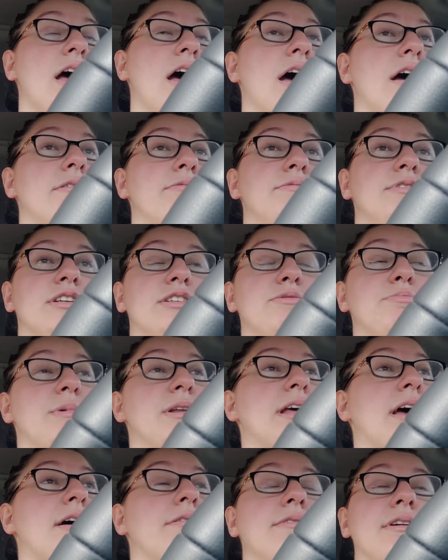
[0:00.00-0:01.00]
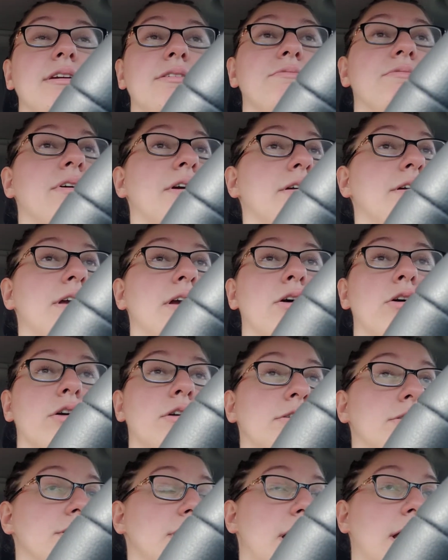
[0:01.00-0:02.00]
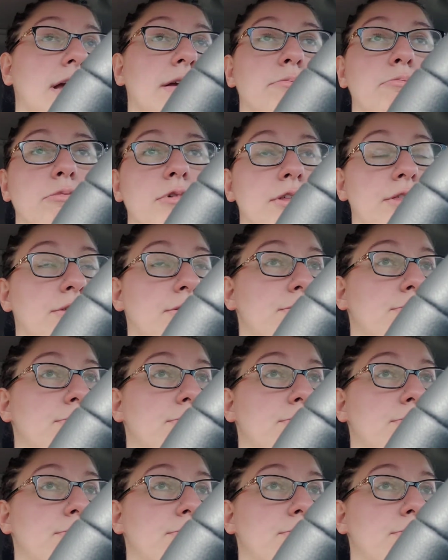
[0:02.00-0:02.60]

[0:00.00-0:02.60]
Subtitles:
I've just been having a very hard time with